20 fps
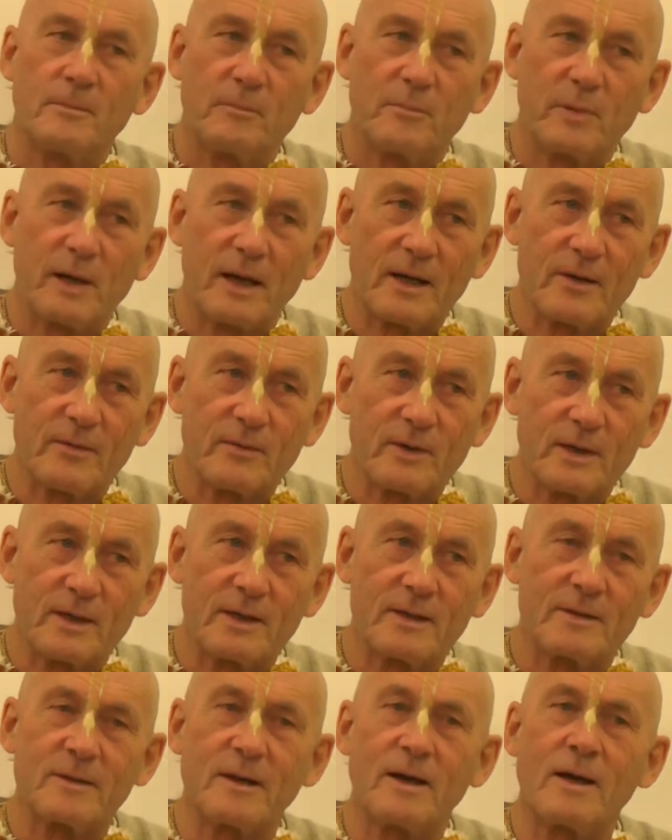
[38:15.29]
Bhagavad
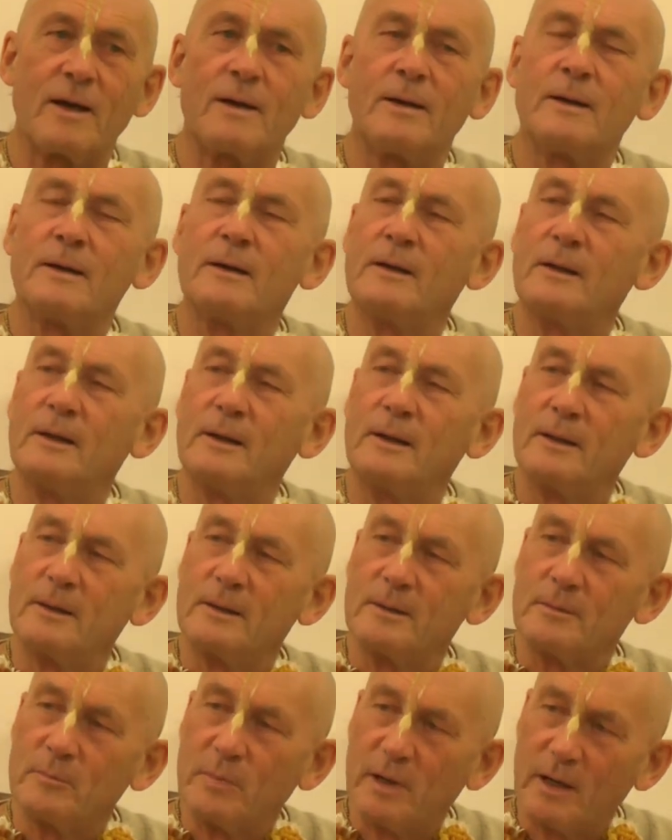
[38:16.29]
Gita,
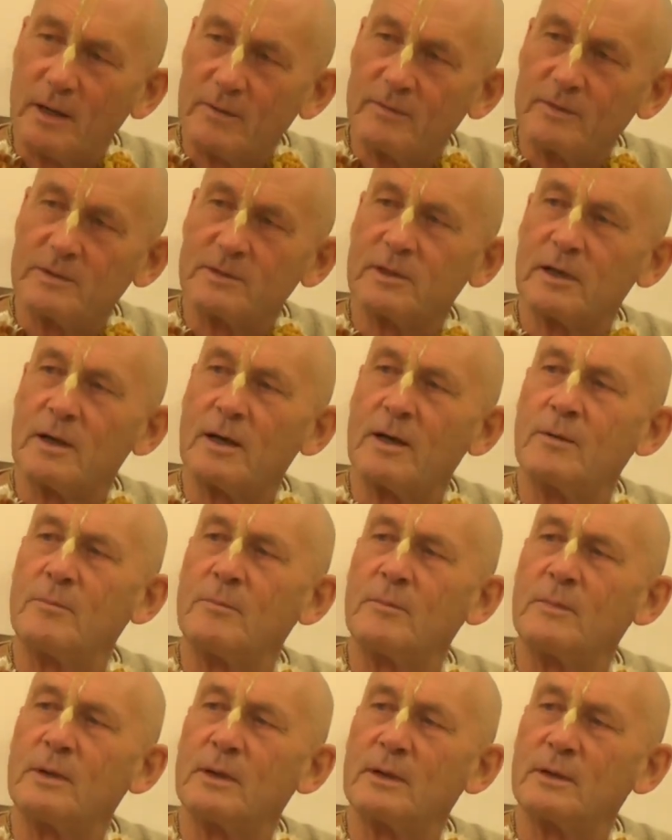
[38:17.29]

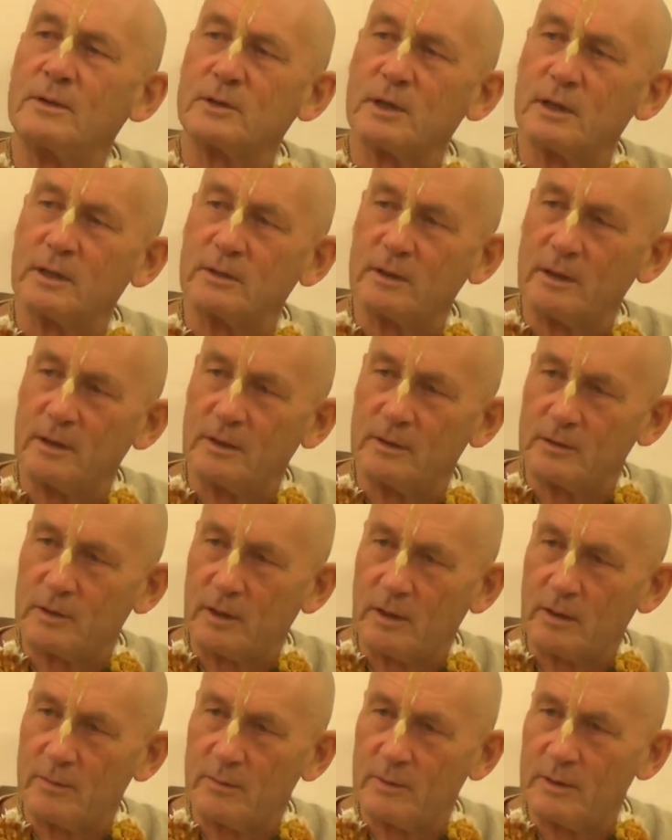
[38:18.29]
Bhagavatam, and Chaitanya
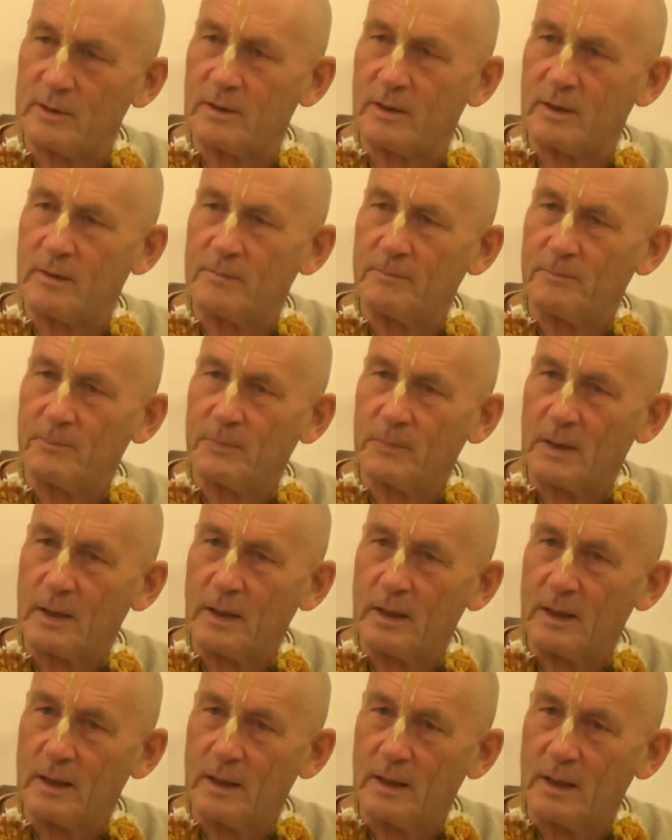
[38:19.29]
Charitamrita.
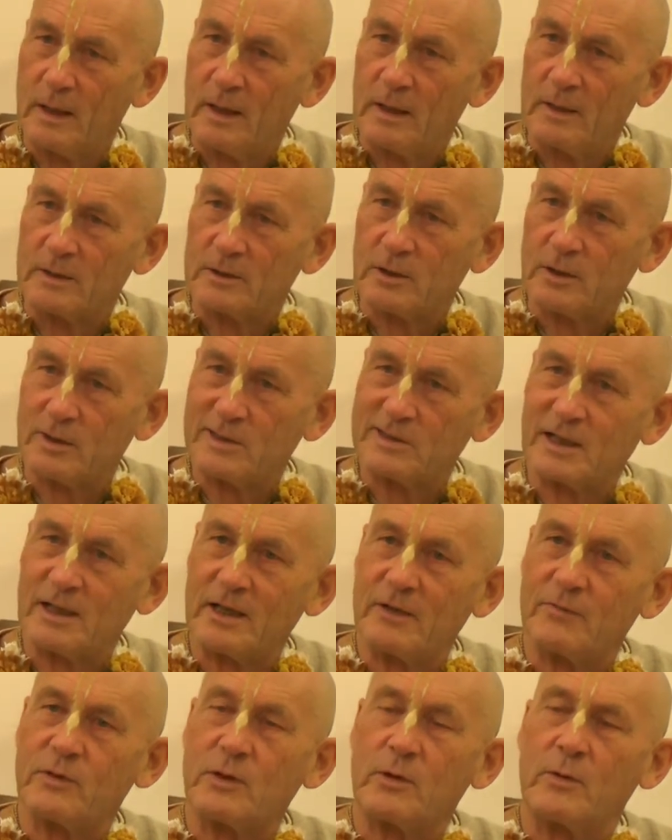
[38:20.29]
So he
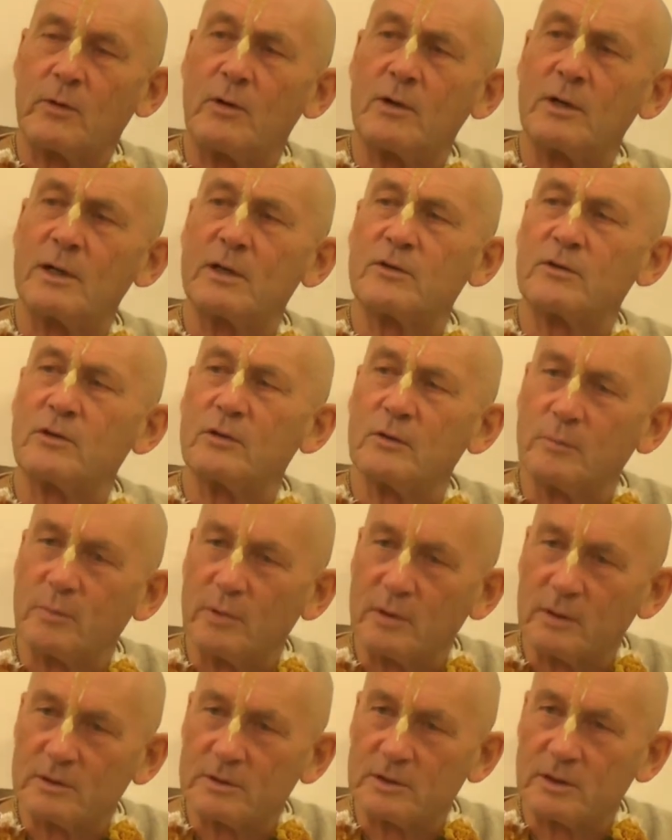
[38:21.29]
said if there are only 2
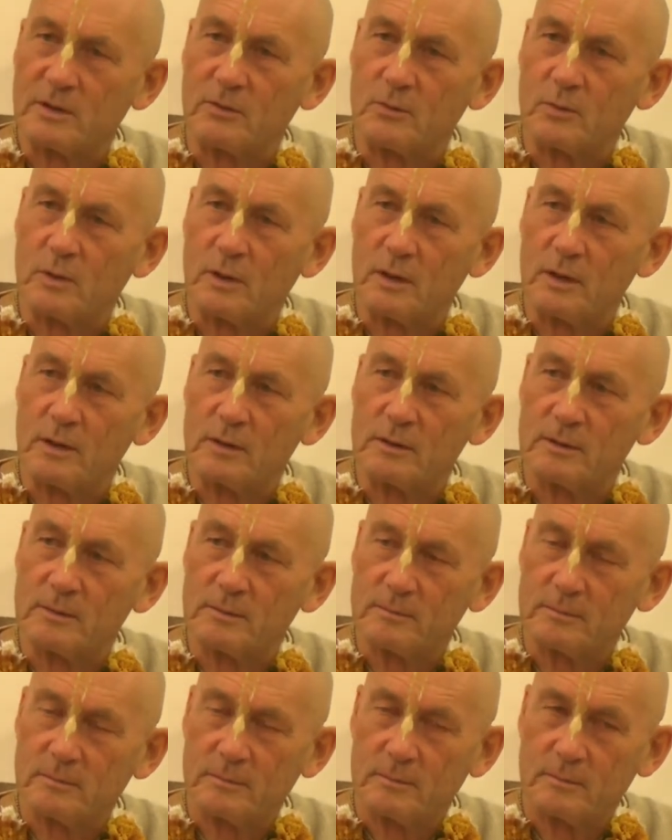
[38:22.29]
books in the world,
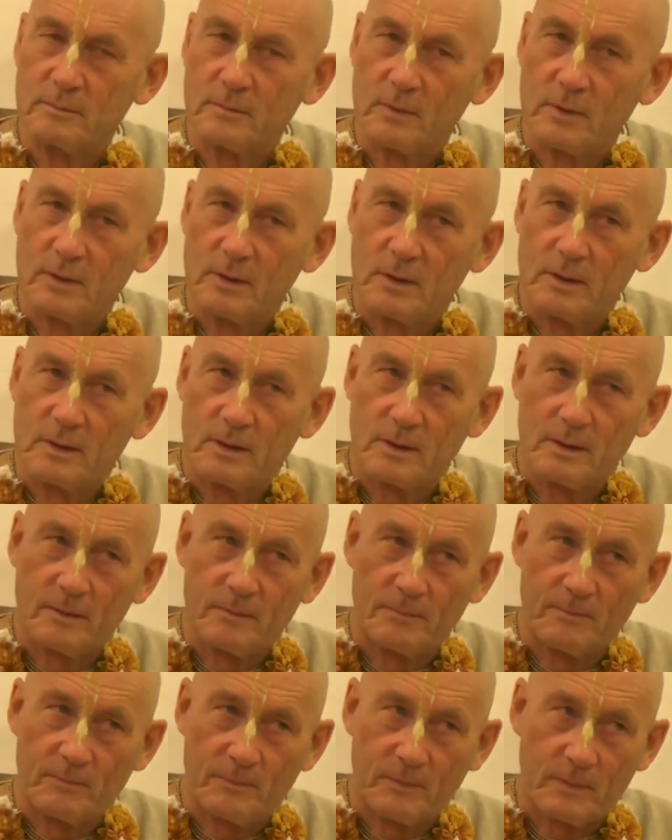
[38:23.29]

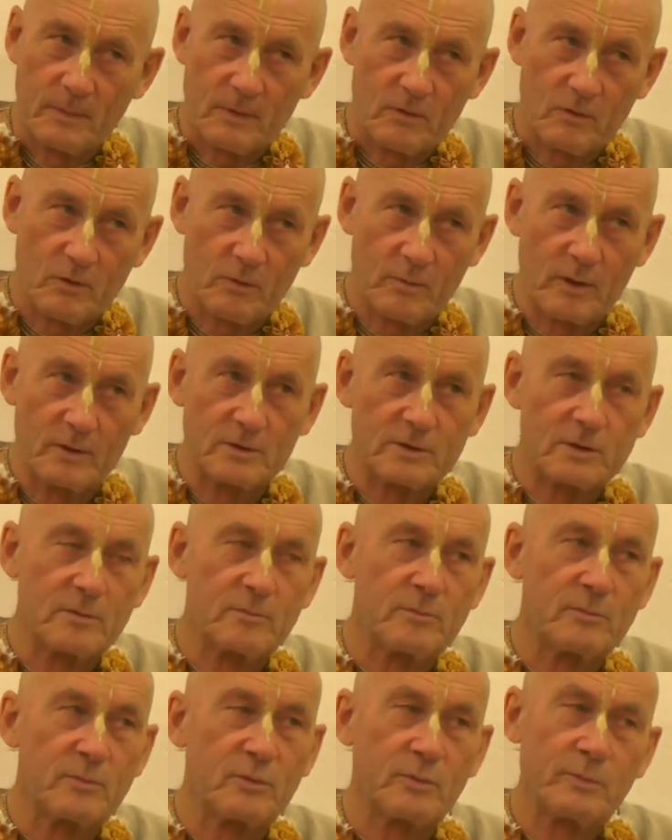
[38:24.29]
2 most
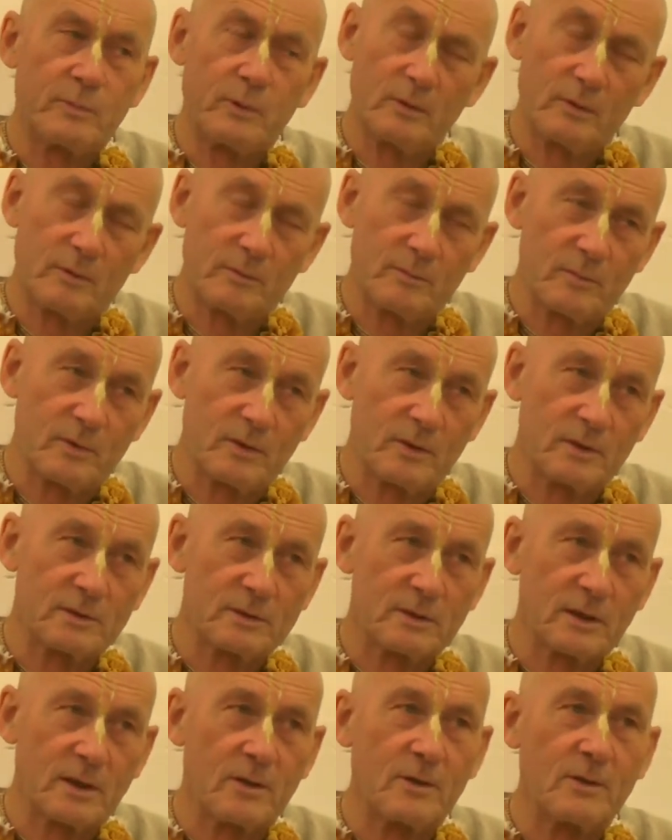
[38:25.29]
important
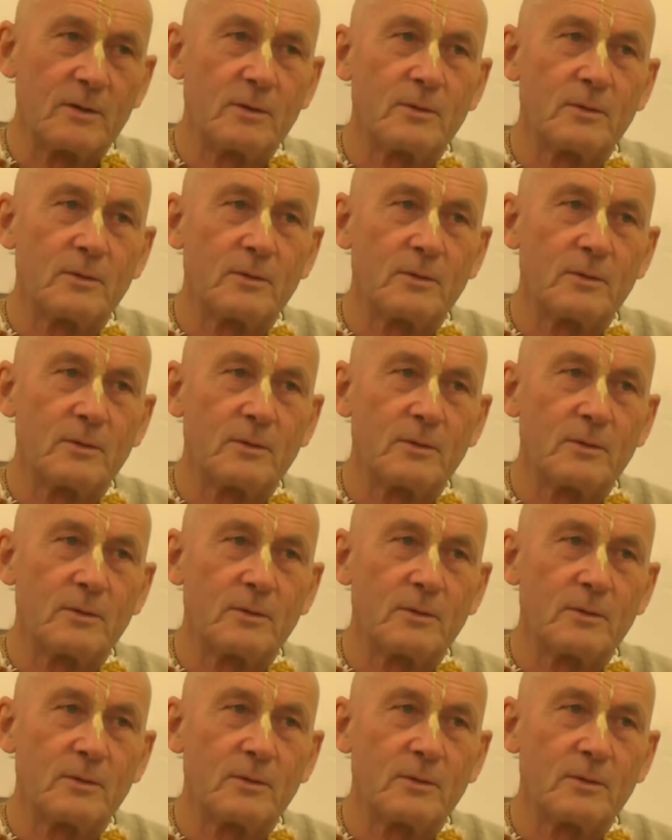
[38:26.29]
books are